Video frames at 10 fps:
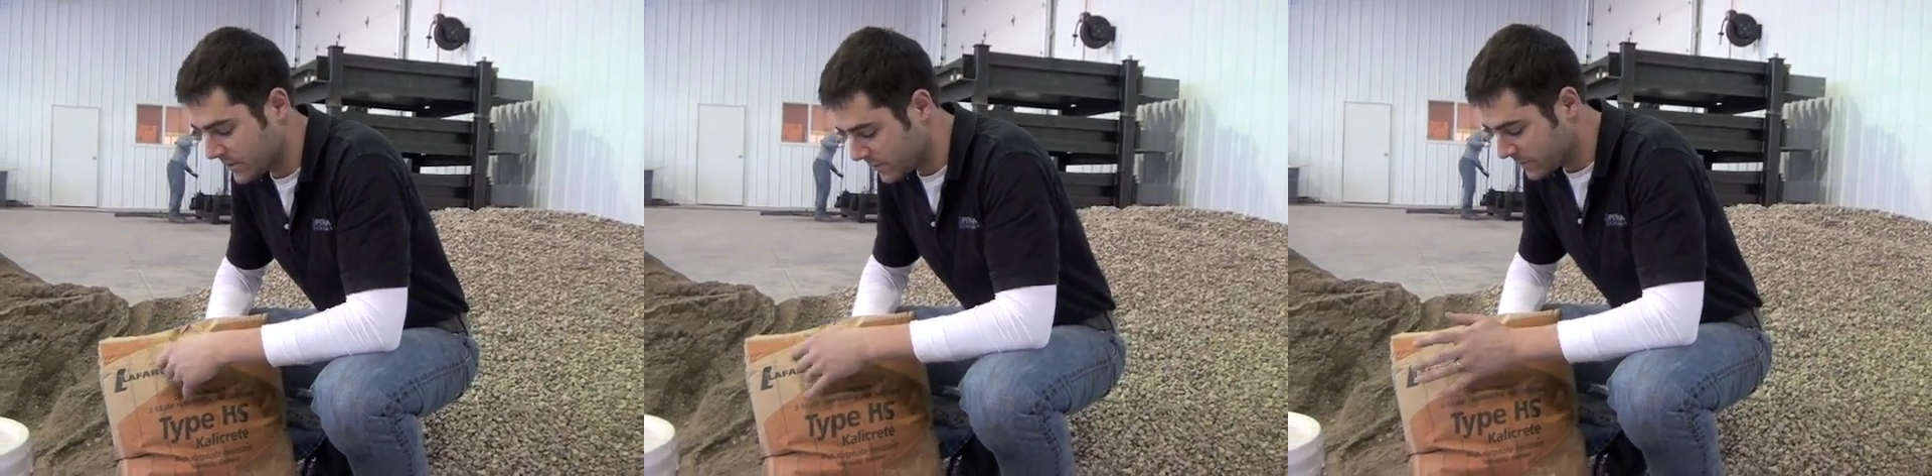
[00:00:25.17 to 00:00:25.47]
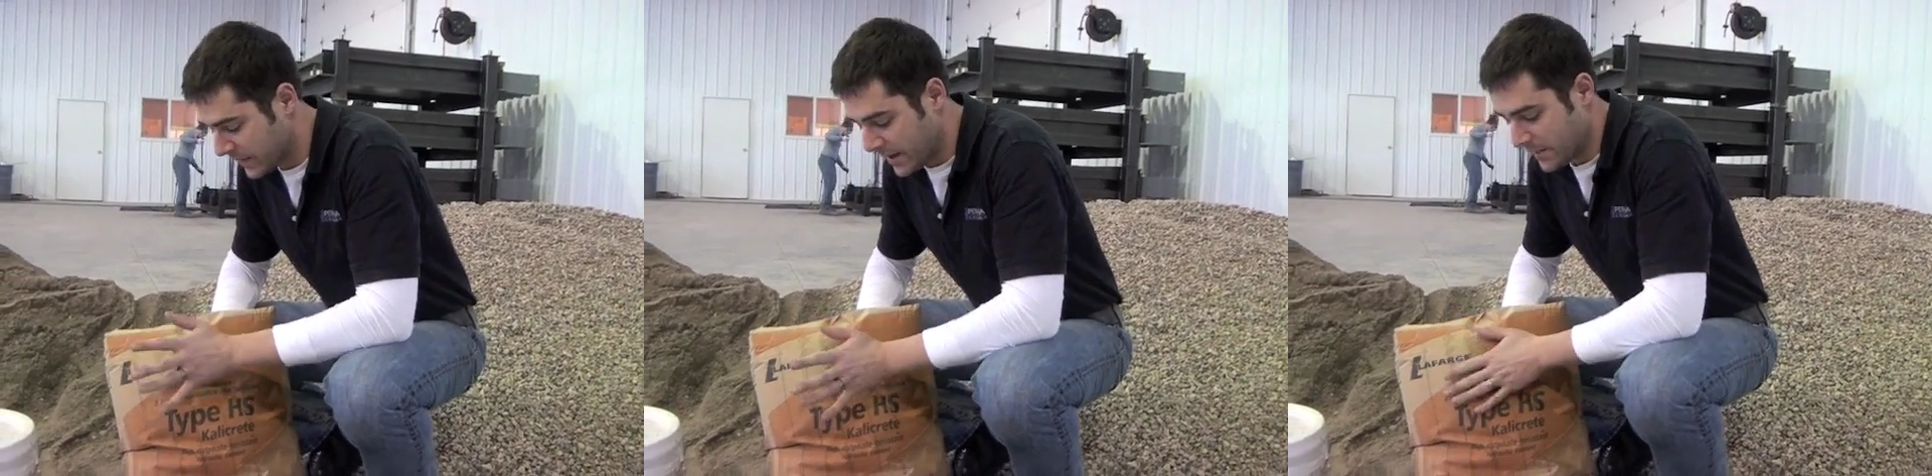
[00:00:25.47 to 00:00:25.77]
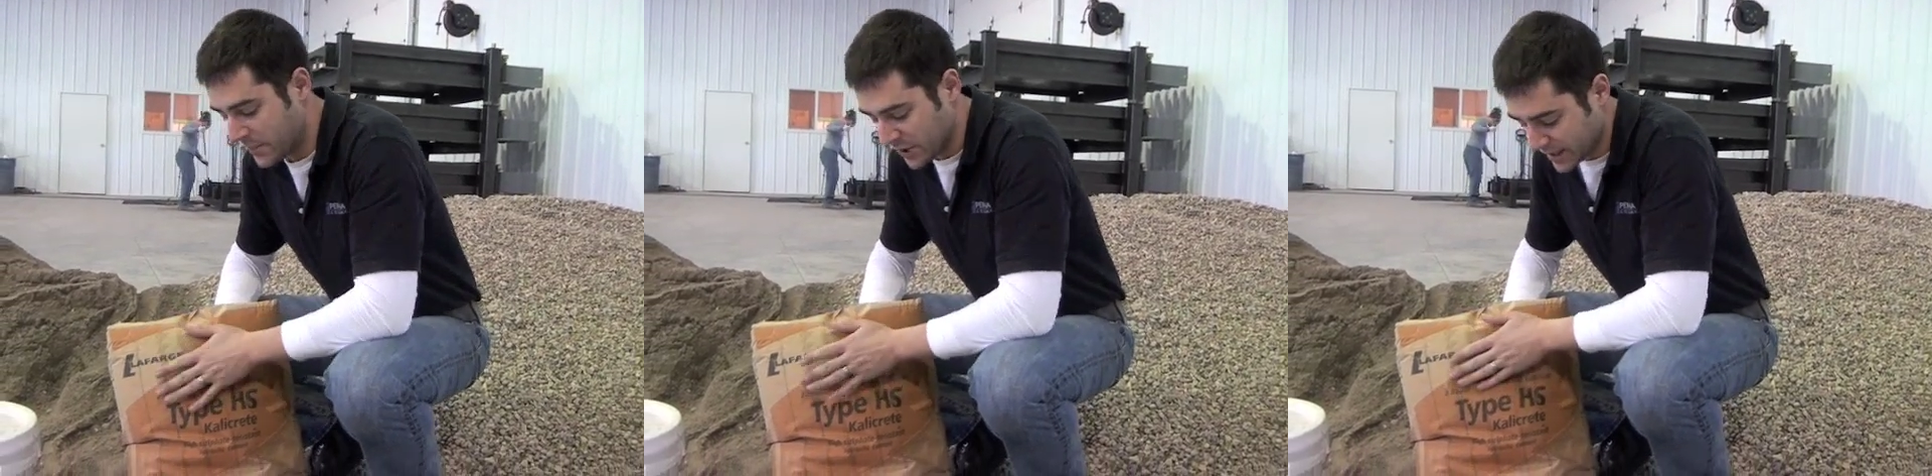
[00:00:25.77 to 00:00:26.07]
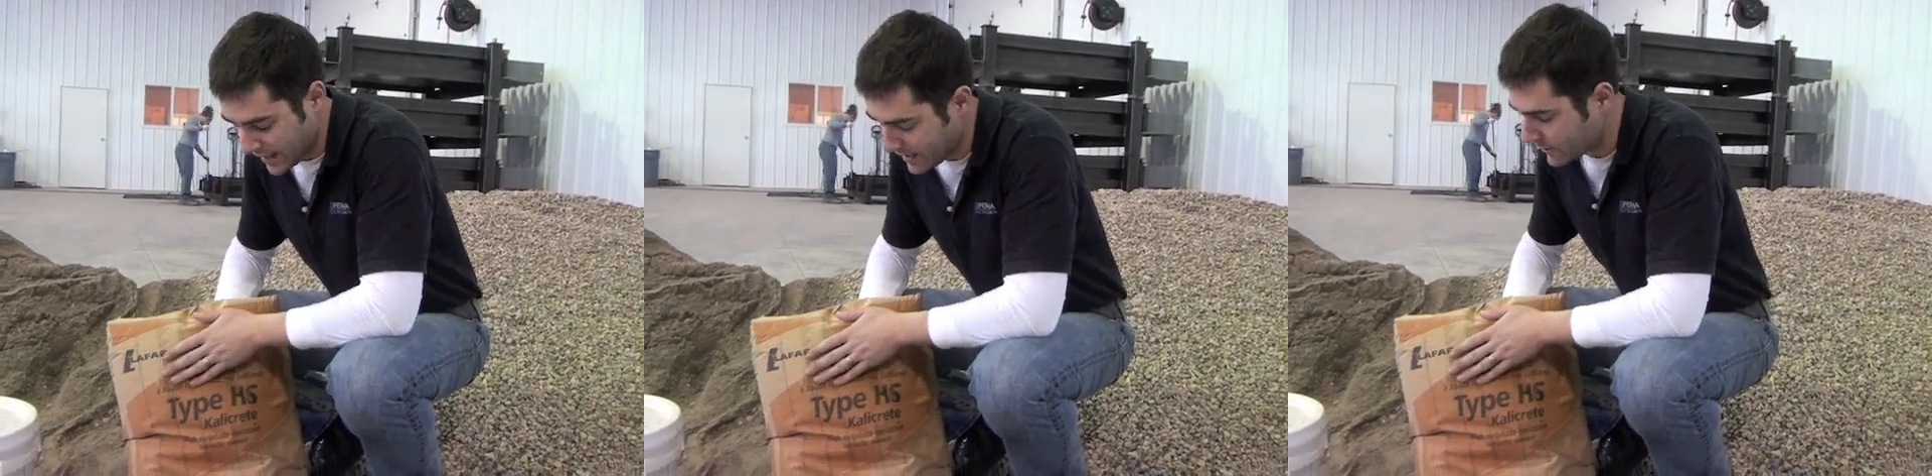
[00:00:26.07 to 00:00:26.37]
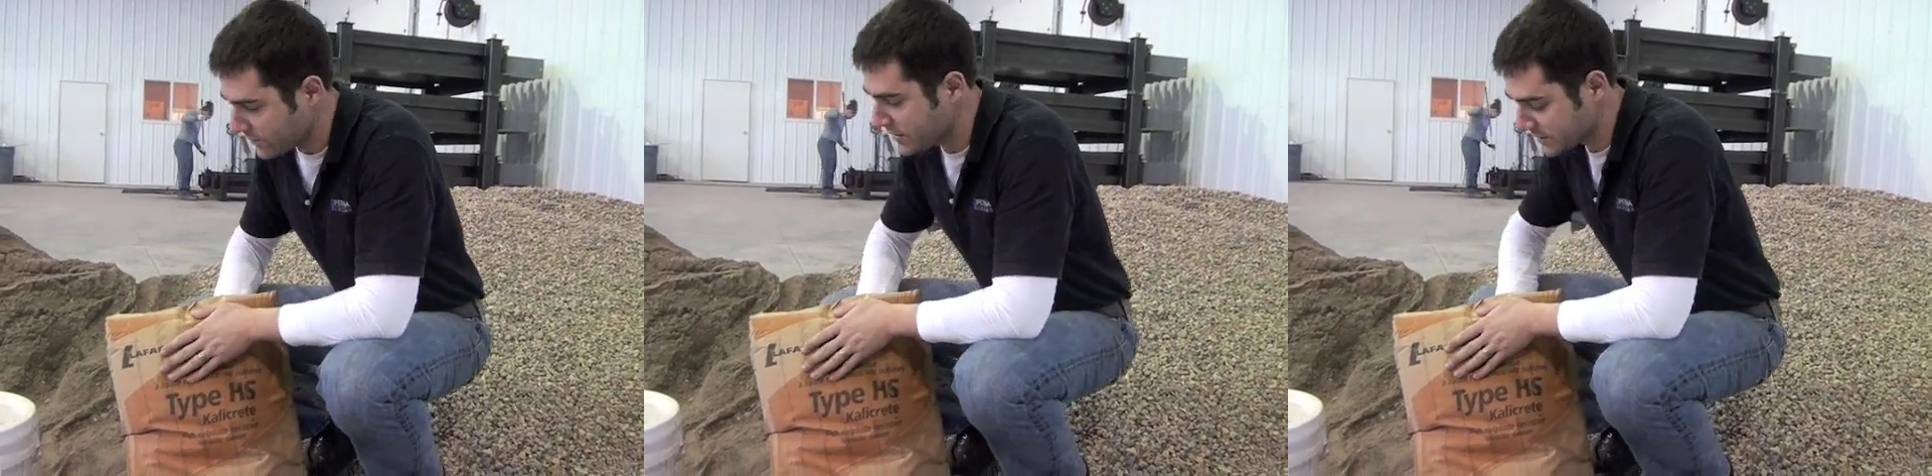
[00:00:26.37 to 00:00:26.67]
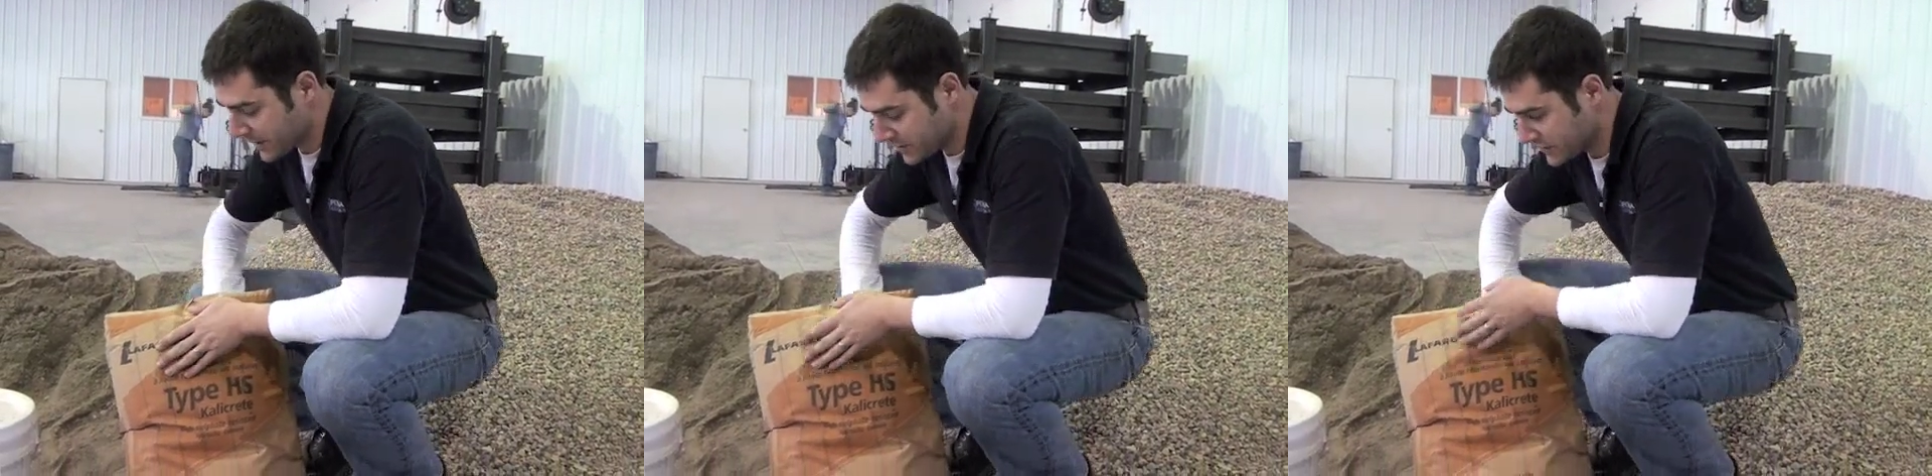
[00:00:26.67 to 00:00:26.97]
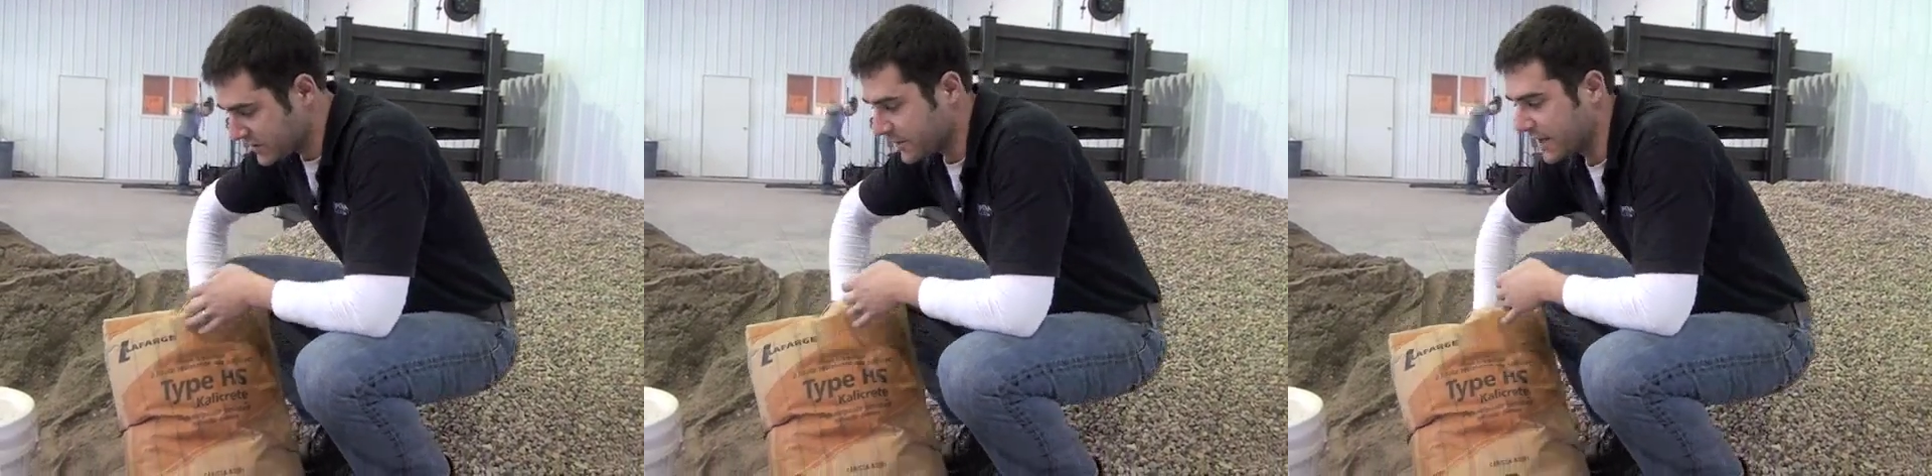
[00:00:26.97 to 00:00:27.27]
we're building that in with the special
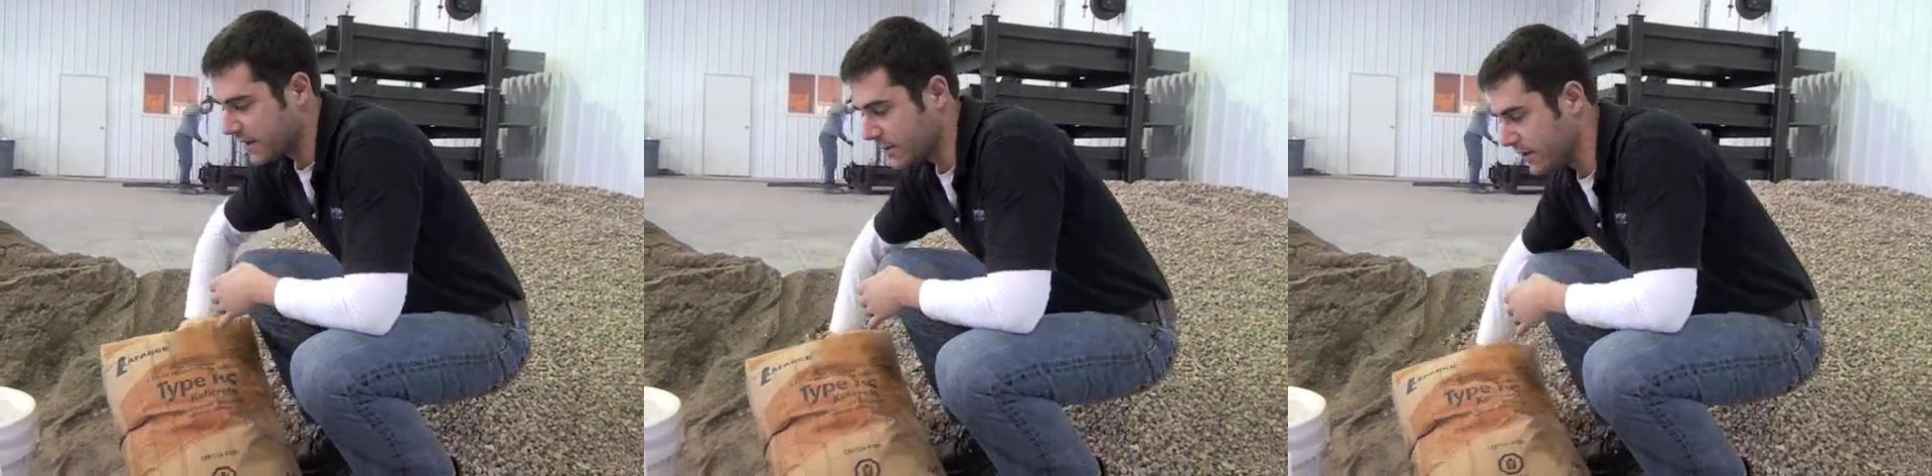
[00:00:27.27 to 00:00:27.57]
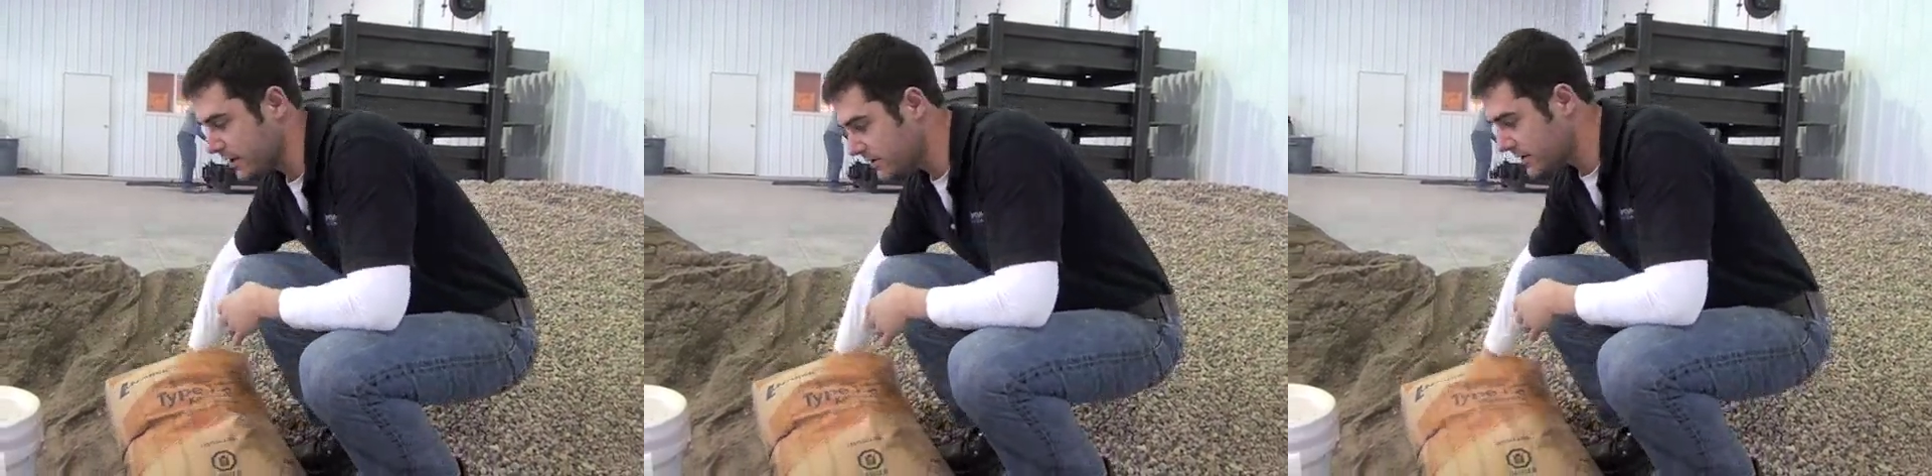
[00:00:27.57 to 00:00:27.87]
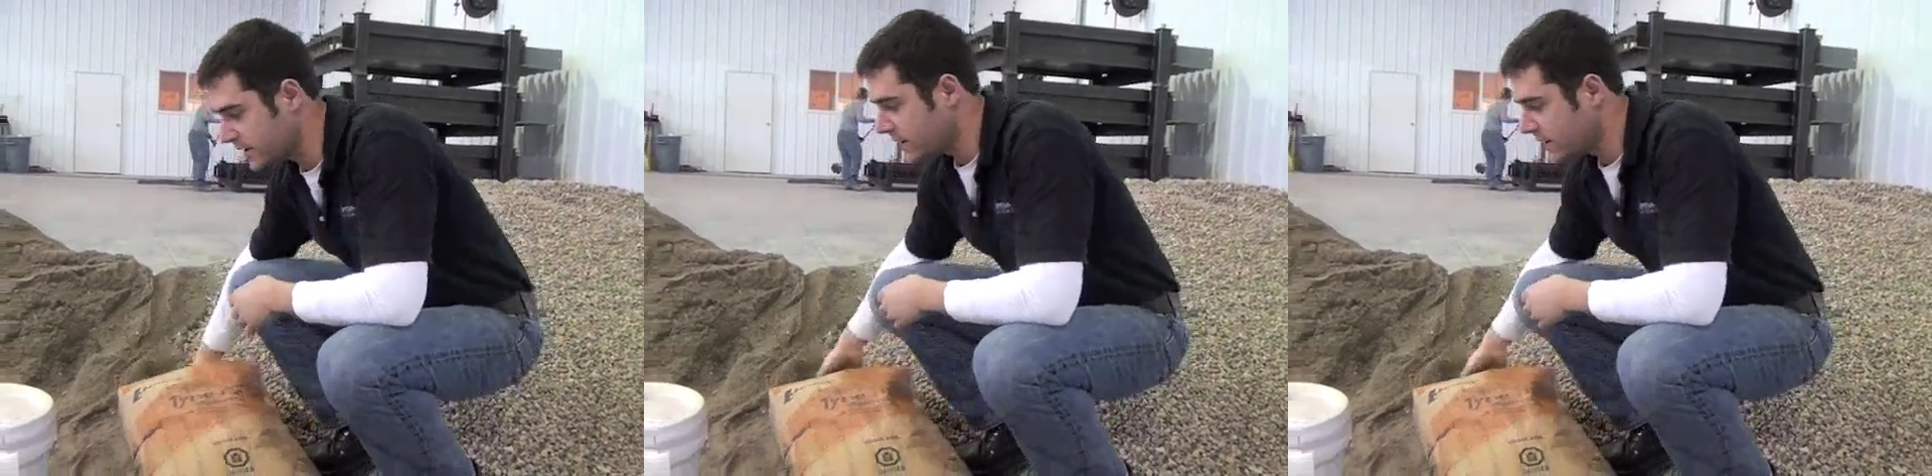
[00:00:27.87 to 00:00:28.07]
cement that we use.